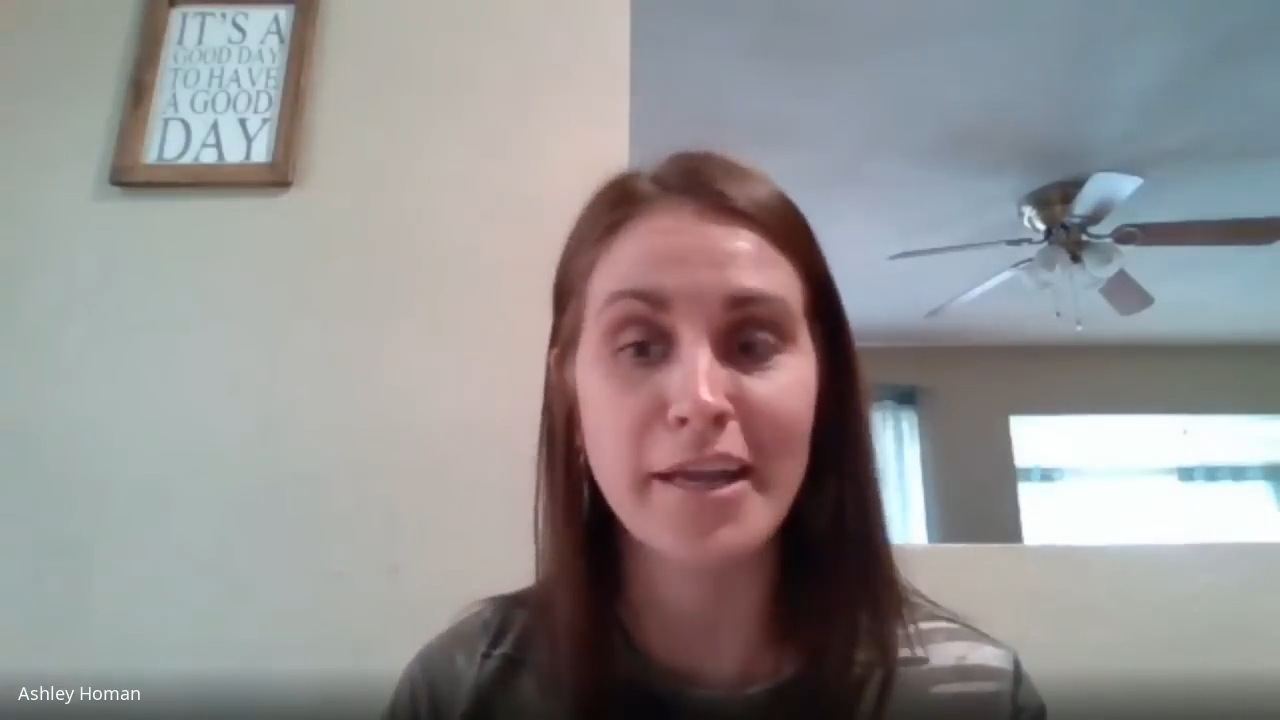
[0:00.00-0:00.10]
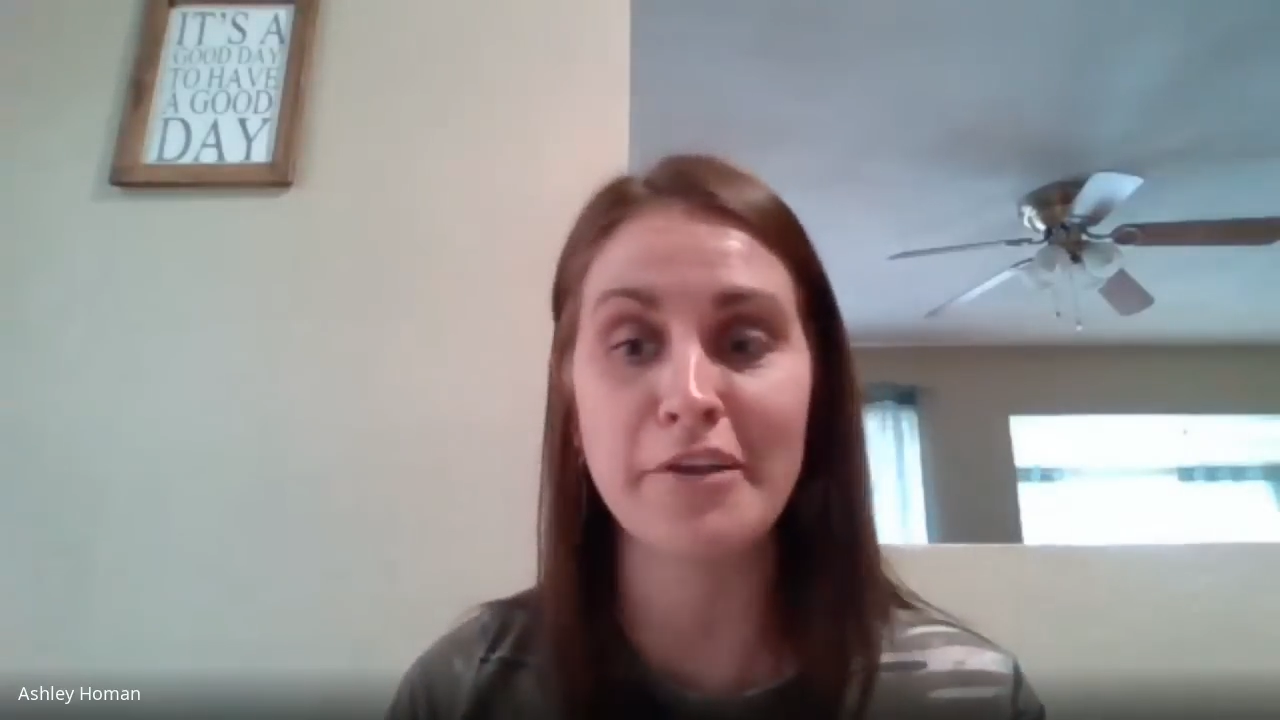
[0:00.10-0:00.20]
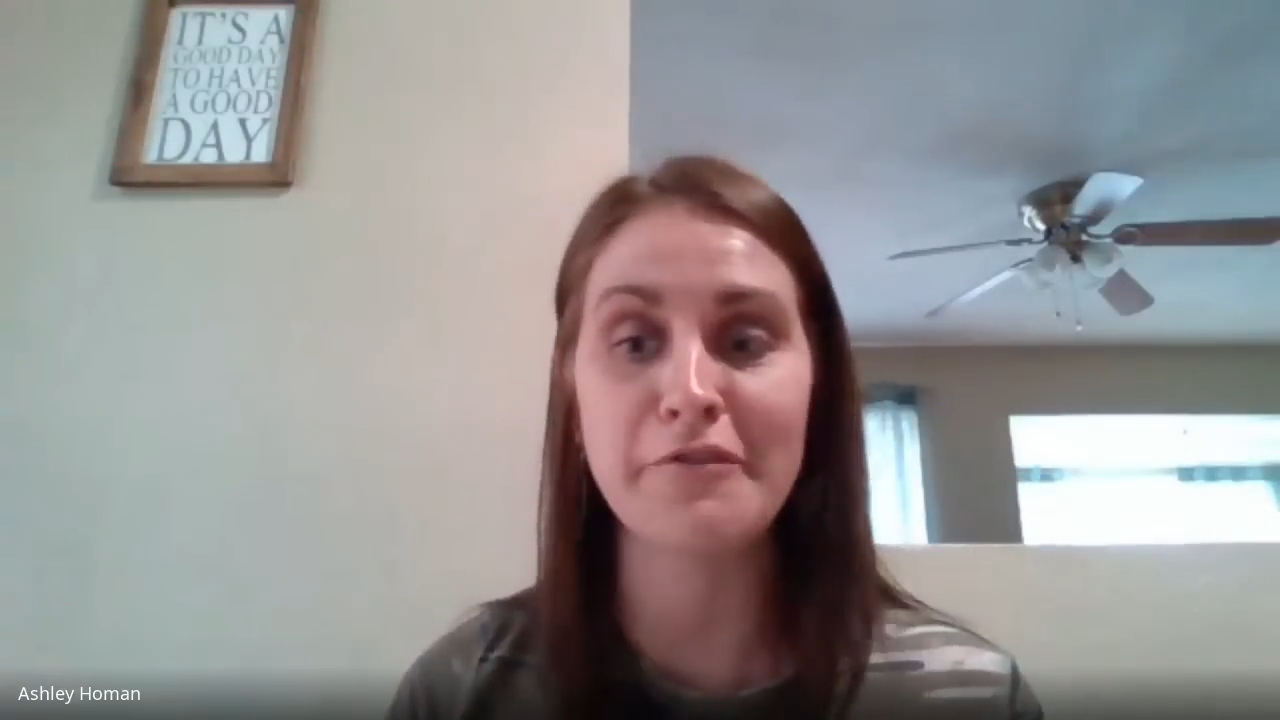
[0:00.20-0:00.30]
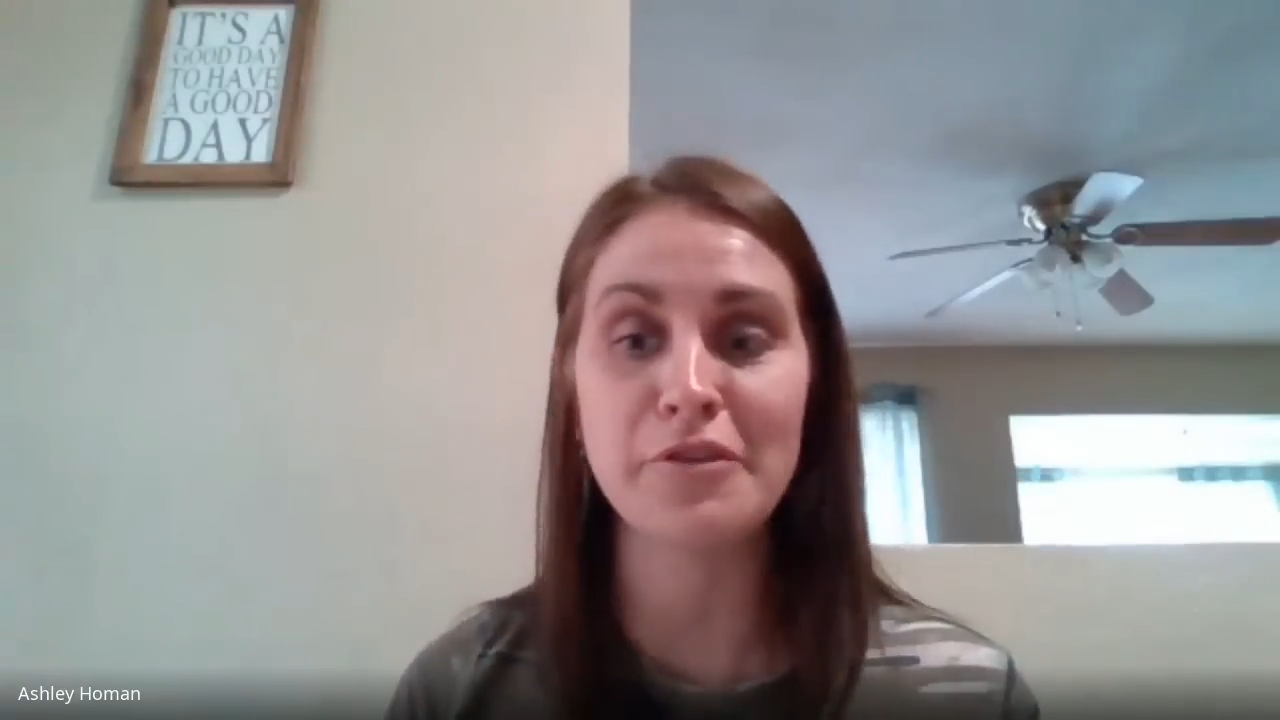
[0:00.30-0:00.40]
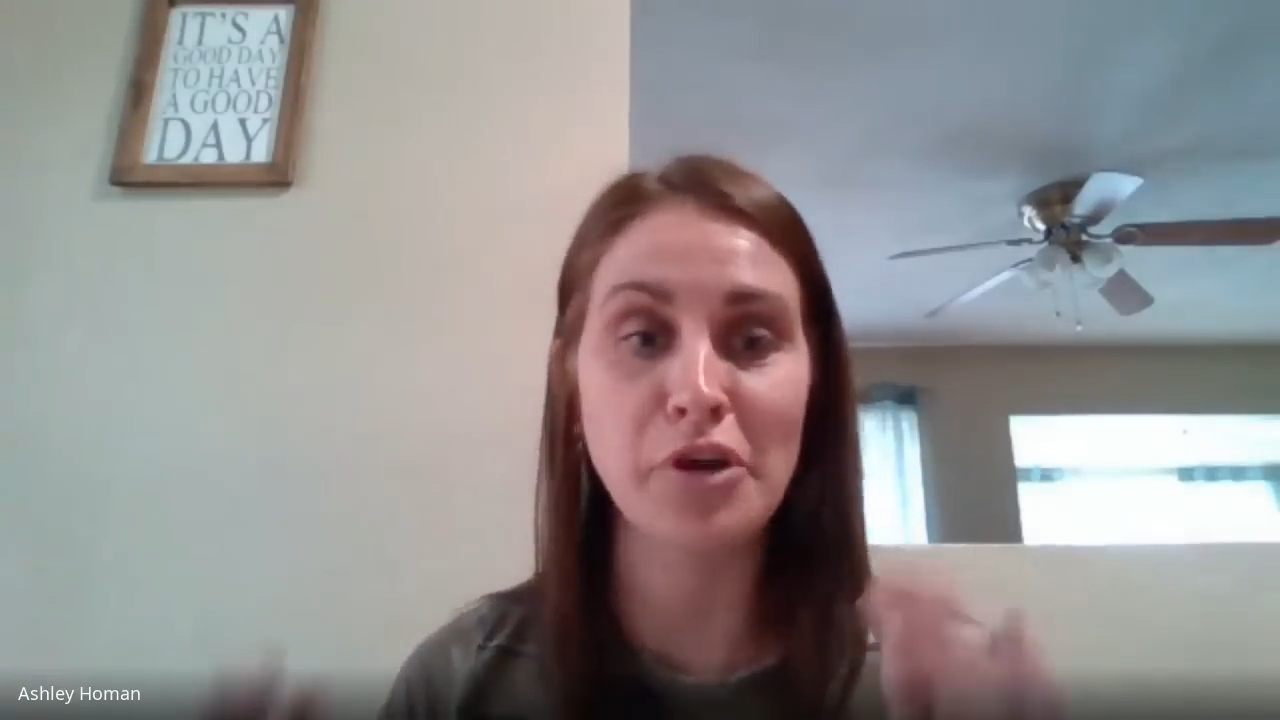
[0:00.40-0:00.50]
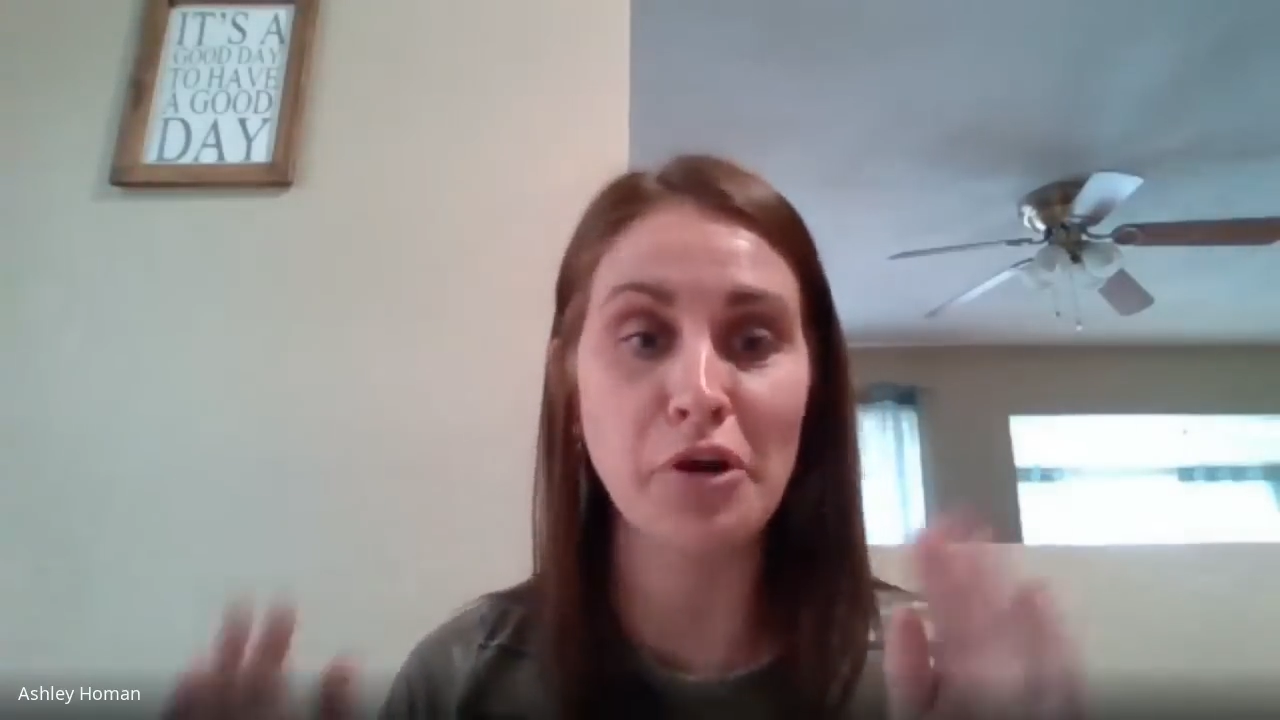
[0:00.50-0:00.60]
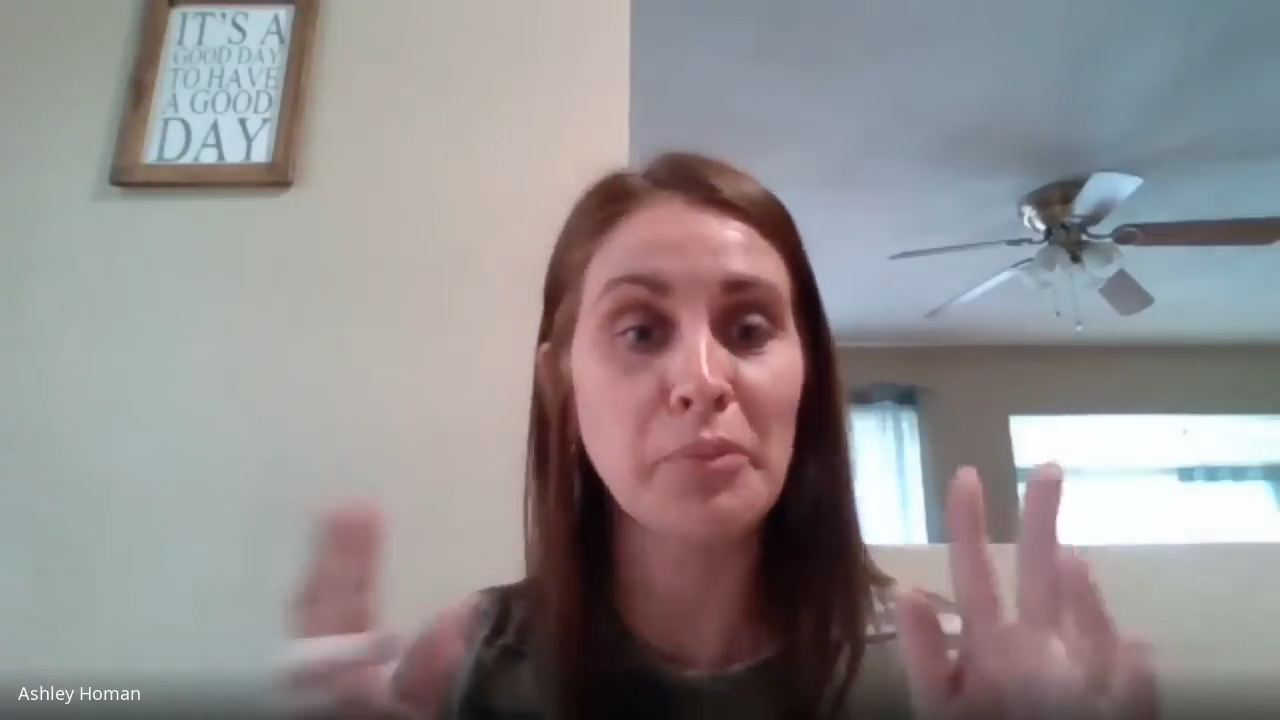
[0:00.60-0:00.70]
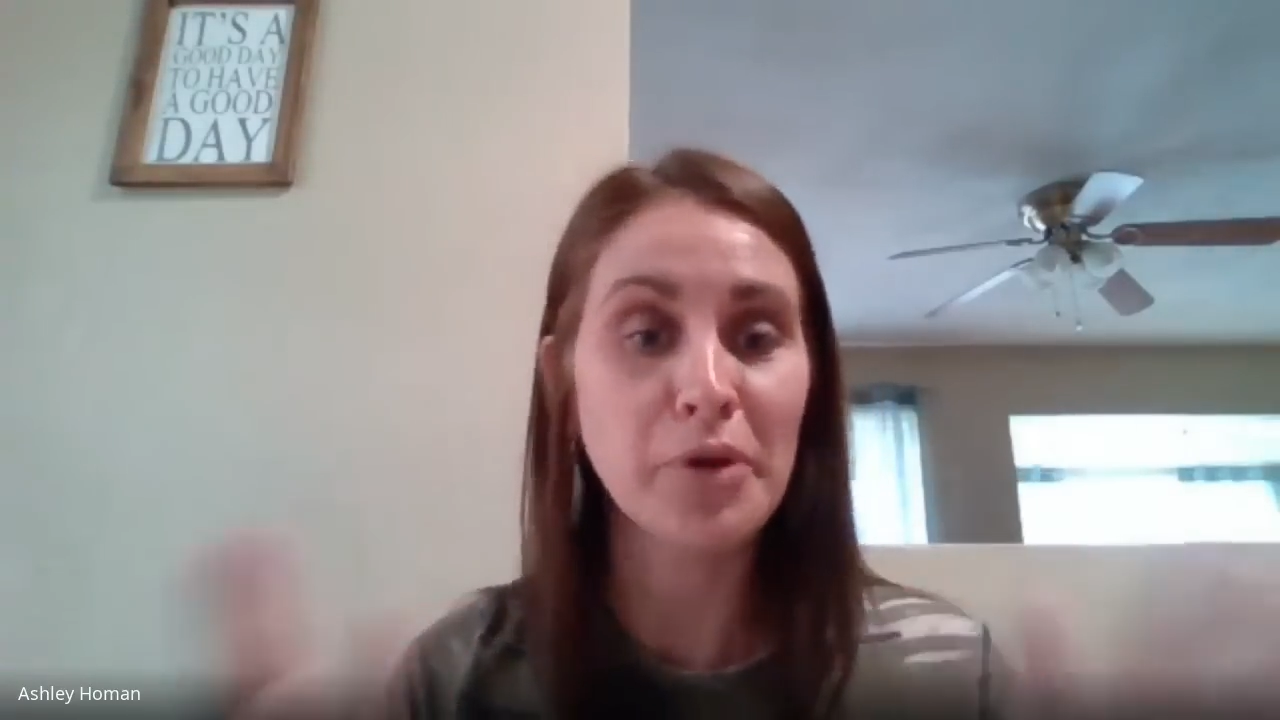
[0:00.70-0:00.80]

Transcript: and if you don't